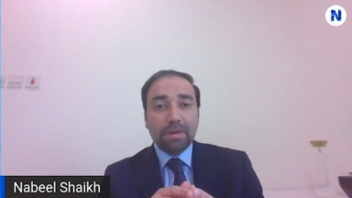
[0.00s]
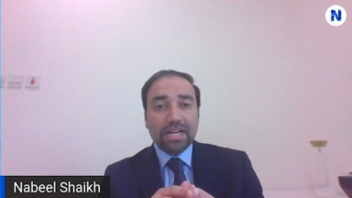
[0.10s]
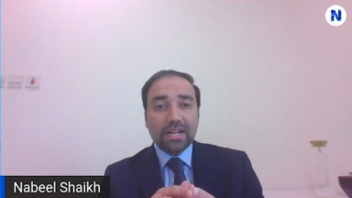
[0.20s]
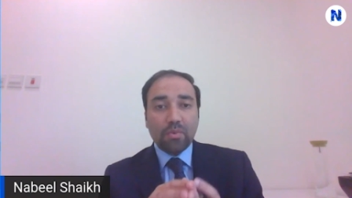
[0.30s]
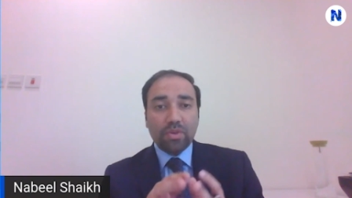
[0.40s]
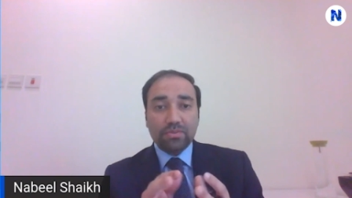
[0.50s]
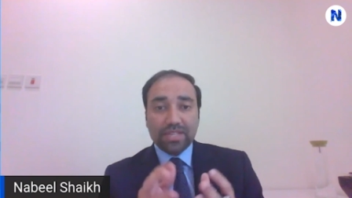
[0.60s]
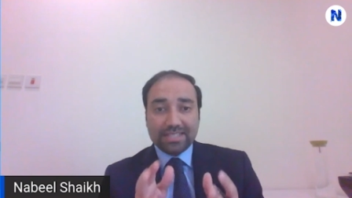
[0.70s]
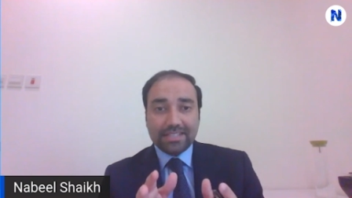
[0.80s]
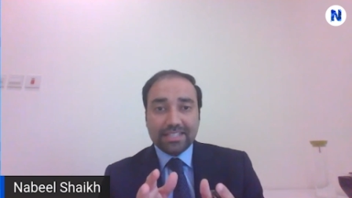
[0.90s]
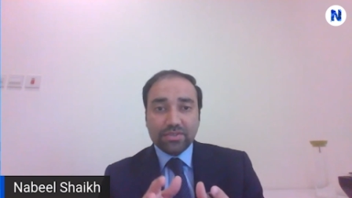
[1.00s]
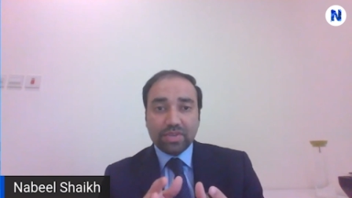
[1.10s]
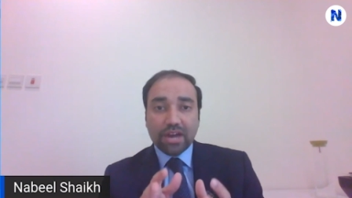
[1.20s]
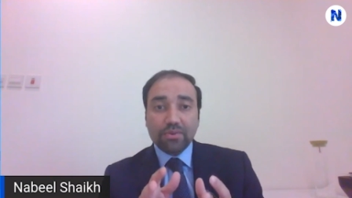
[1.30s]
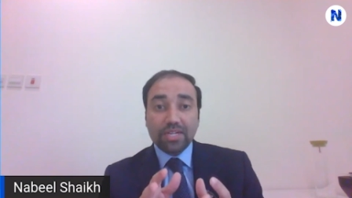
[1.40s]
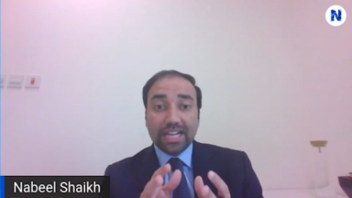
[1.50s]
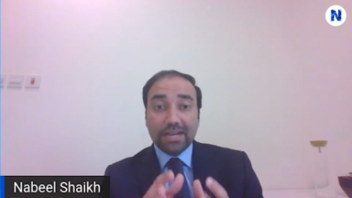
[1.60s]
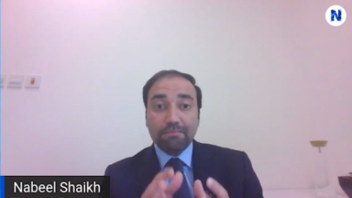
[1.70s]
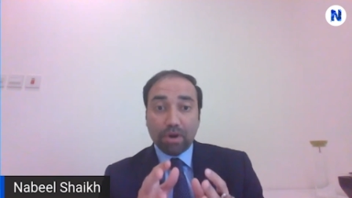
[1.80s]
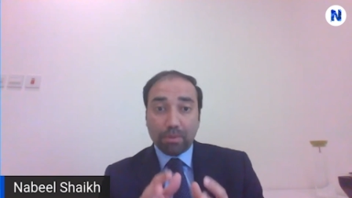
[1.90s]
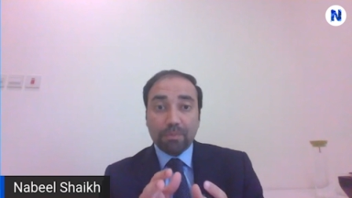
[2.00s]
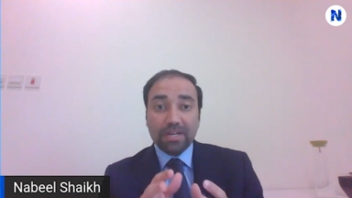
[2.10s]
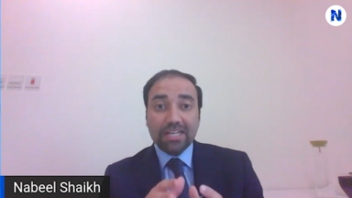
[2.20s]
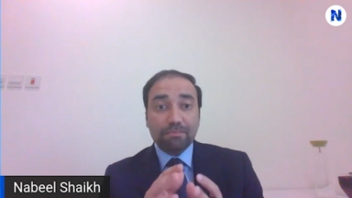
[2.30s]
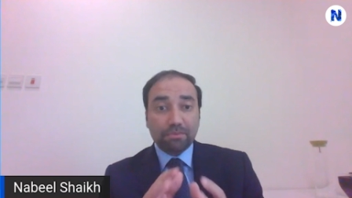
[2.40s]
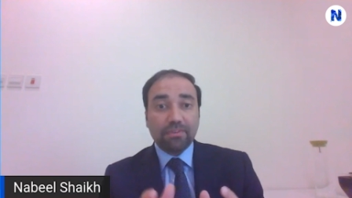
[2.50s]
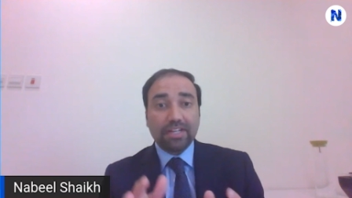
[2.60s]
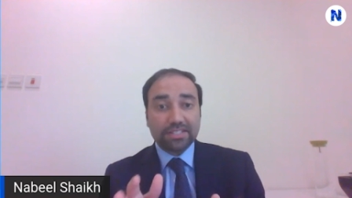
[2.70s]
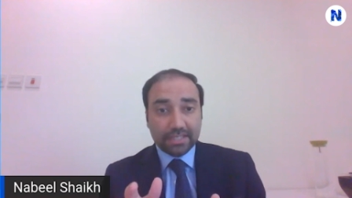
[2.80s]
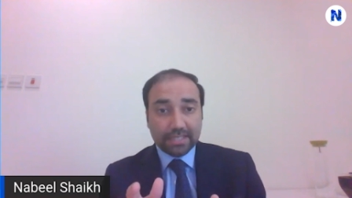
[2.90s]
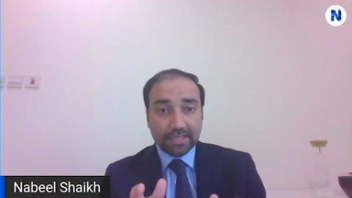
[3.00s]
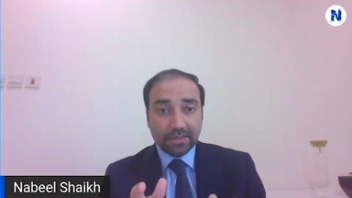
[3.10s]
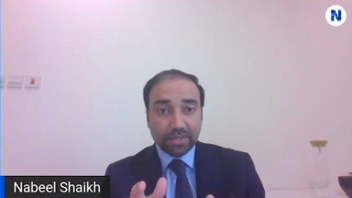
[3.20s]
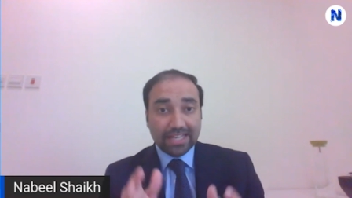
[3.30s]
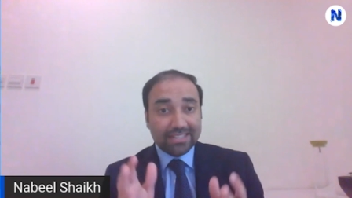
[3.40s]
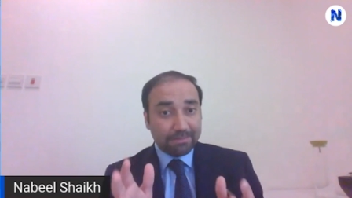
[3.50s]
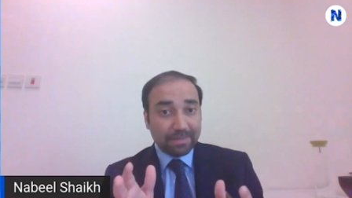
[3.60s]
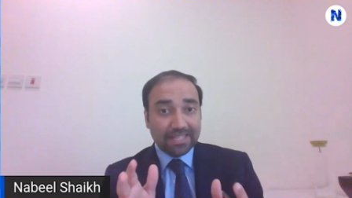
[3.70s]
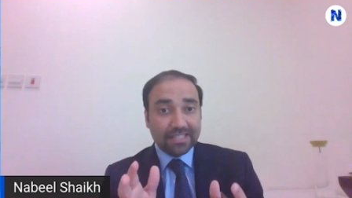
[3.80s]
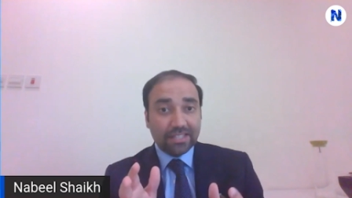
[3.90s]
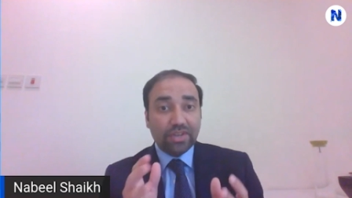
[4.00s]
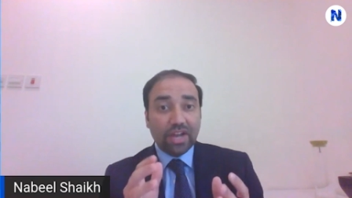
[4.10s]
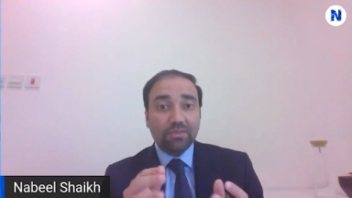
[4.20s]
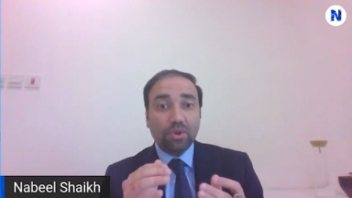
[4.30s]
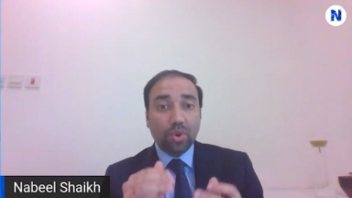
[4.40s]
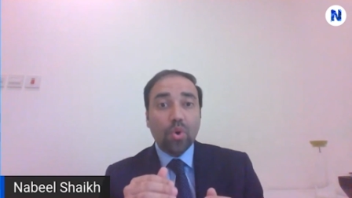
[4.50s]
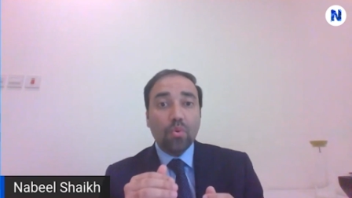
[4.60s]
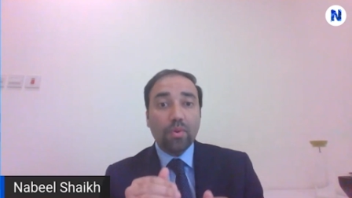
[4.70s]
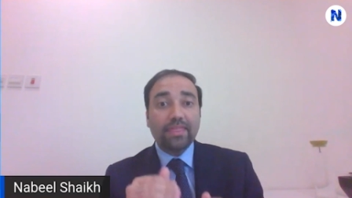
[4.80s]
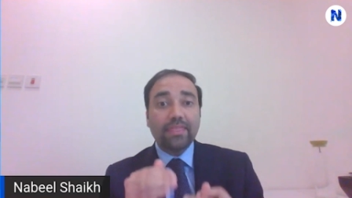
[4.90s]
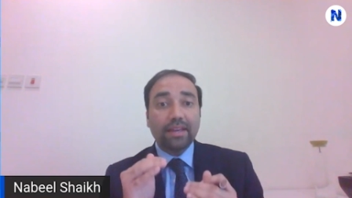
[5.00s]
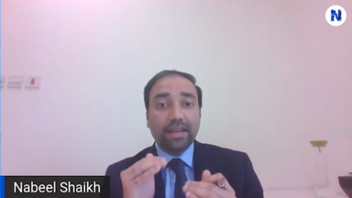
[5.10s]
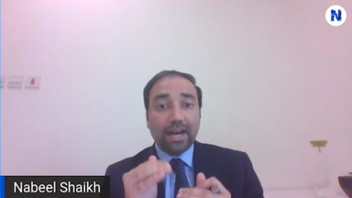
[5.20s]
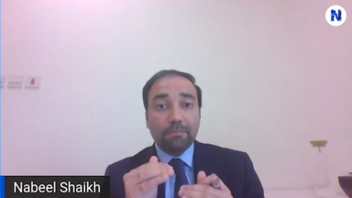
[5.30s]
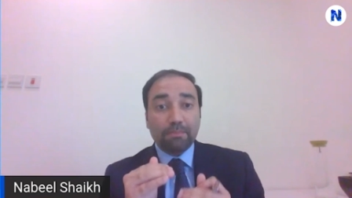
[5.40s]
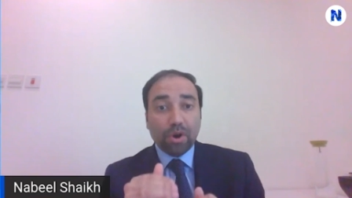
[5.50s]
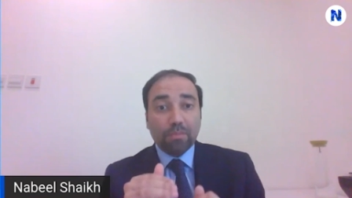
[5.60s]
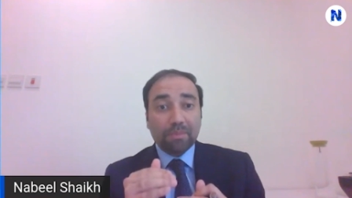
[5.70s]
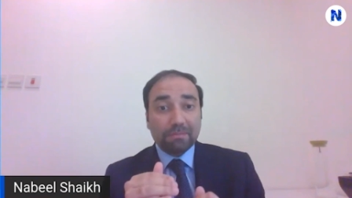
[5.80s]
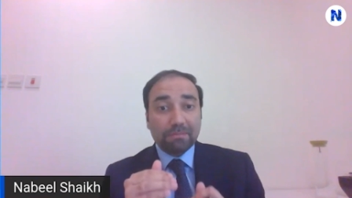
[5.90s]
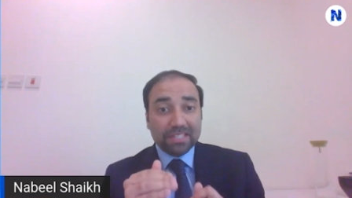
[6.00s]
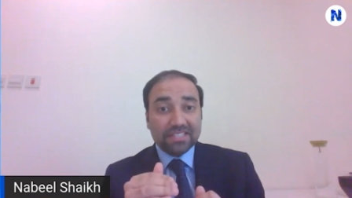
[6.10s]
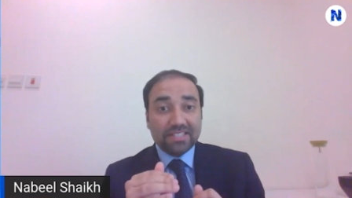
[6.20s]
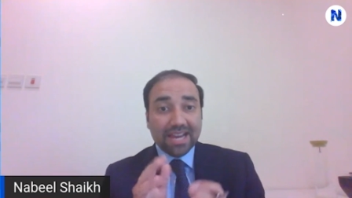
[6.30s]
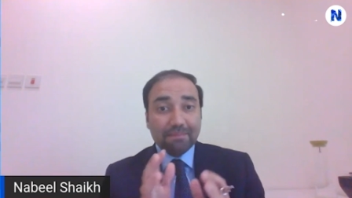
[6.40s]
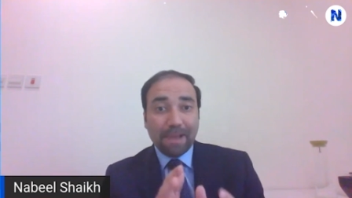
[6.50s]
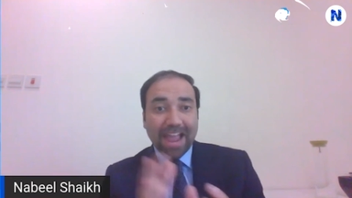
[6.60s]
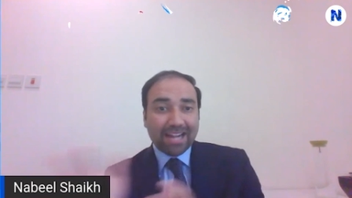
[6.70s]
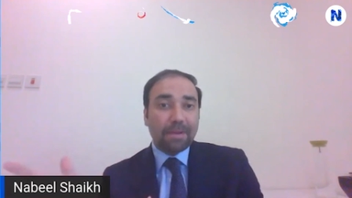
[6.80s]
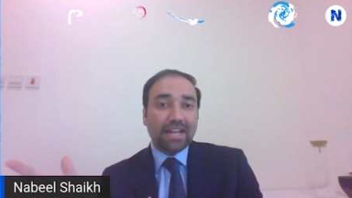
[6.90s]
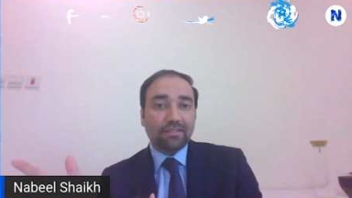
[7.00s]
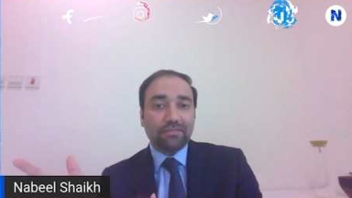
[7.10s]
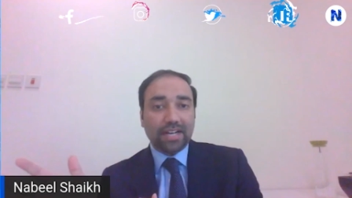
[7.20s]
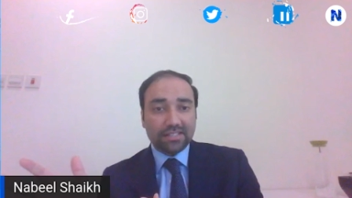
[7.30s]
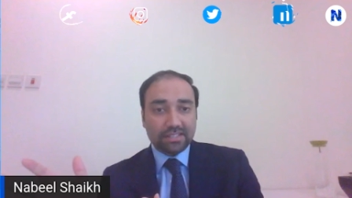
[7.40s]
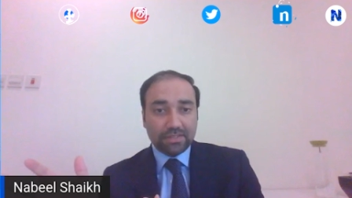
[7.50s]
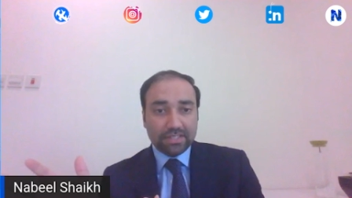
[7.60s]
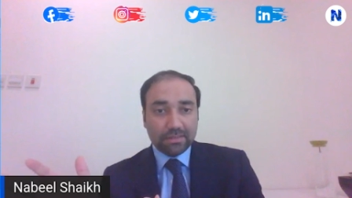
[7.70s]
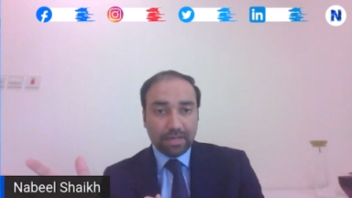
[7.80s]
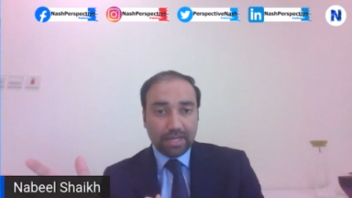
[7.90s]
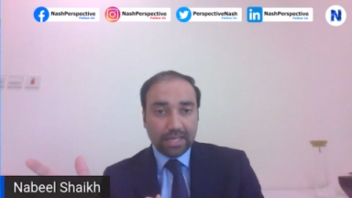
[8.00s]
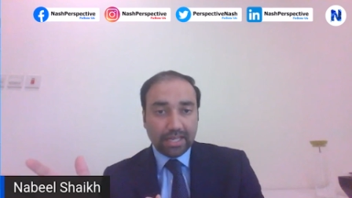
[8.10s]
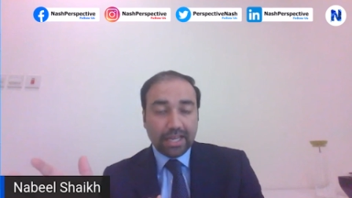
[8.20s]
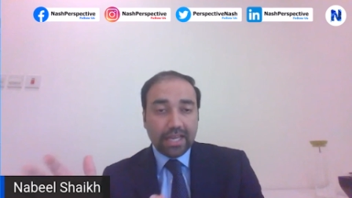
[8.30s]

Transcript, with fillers: But with V Cs, you have to deal properly and professionally. Okay, as I mentioned, you have to go with a proper pitch deck backed by the financial feasibility.